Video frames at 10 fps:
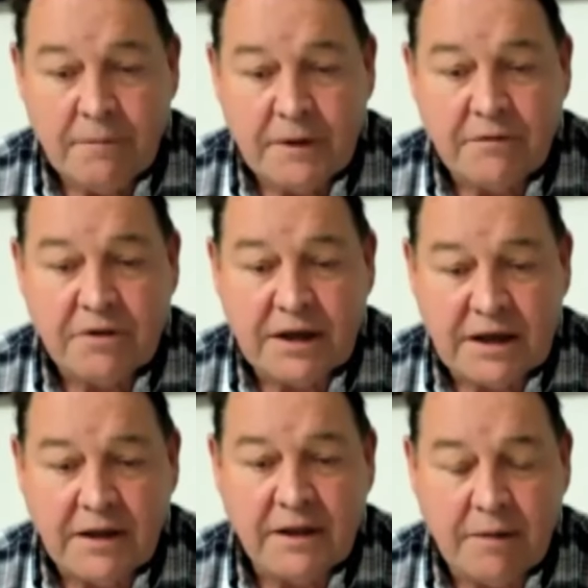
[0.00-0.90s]
if they
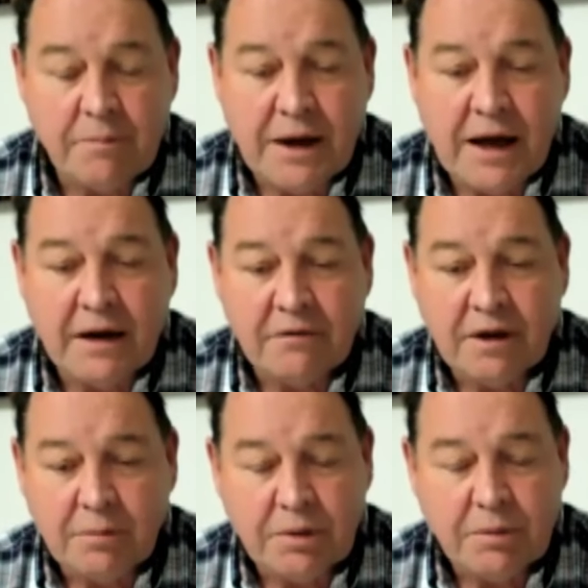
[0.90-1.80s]
get that part of
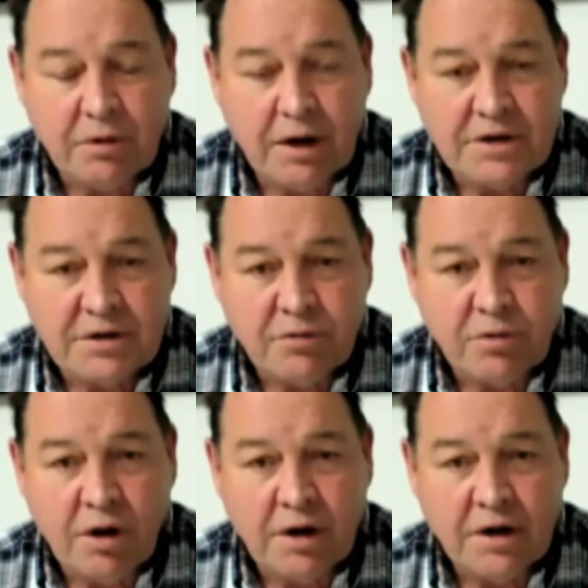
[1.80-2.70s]
their preparation
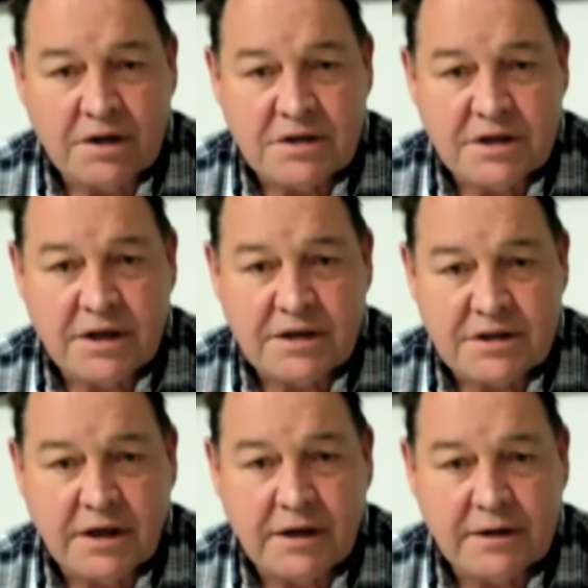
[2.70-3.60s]
right and it's dead
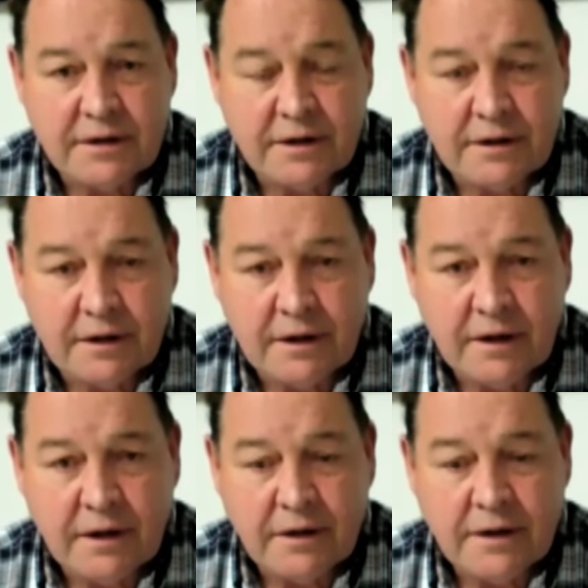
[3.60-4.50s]
set and
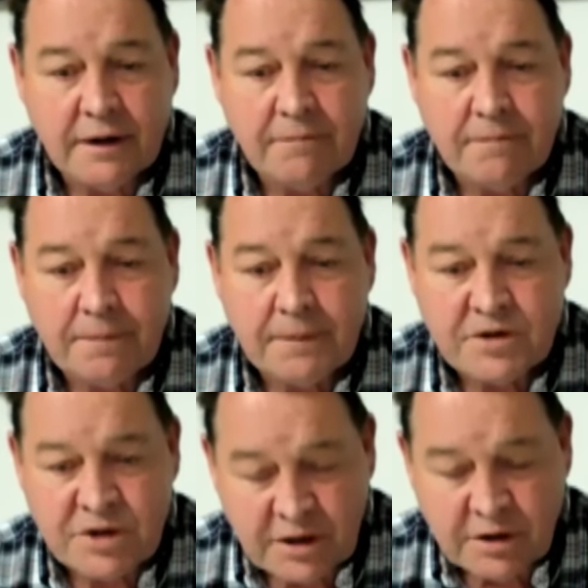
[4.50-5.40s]
and um,
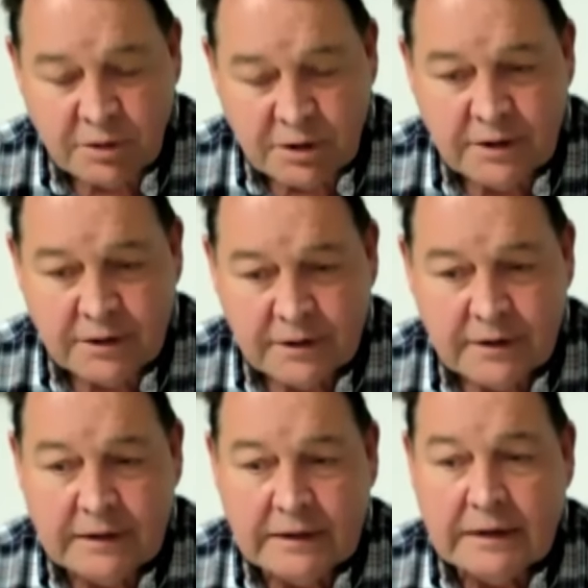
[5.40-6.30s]
genuine,
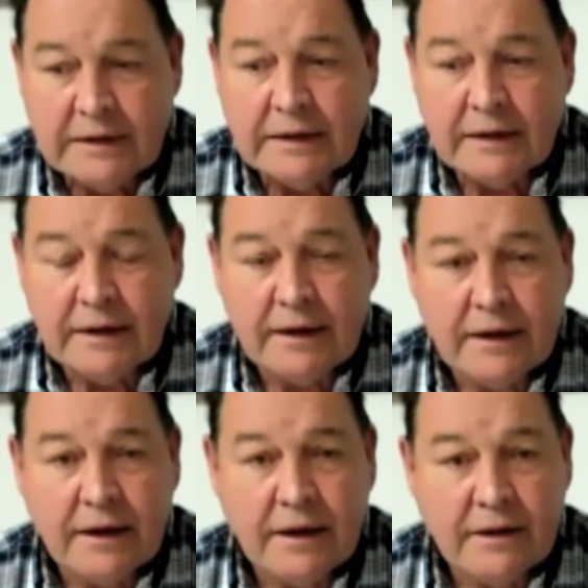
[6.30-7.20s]

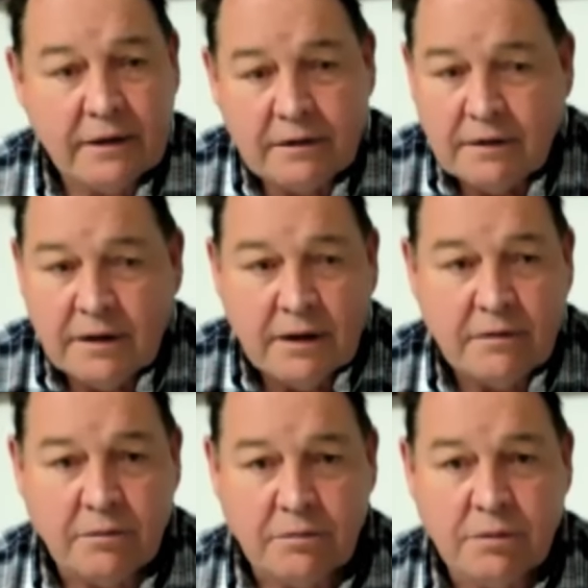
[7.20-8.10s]
uh, you
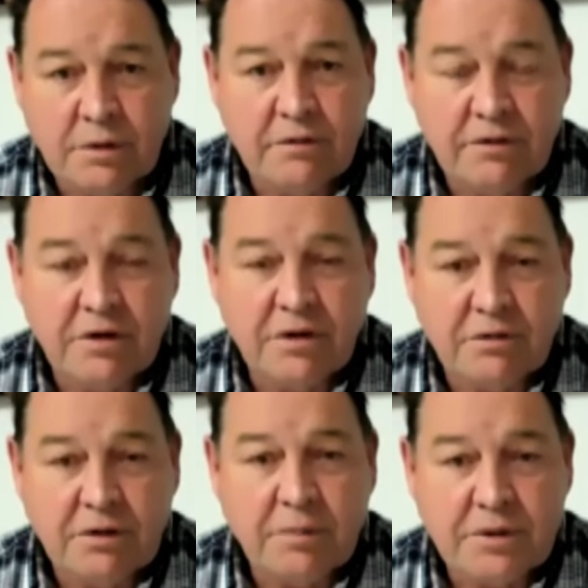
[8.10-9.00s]
know, we're a very good
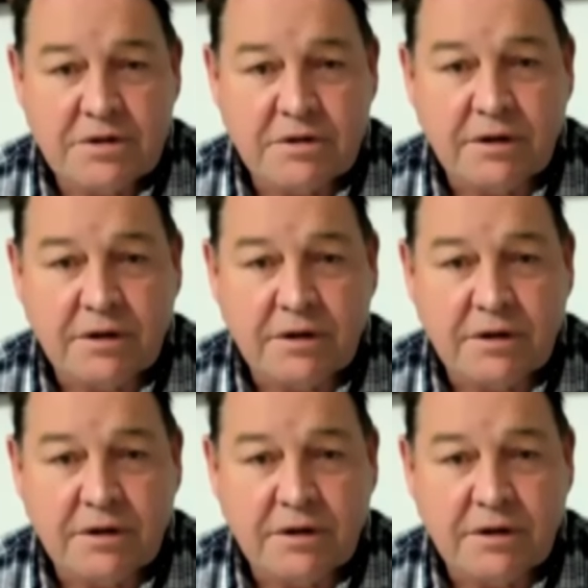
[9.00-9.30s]
rugby side.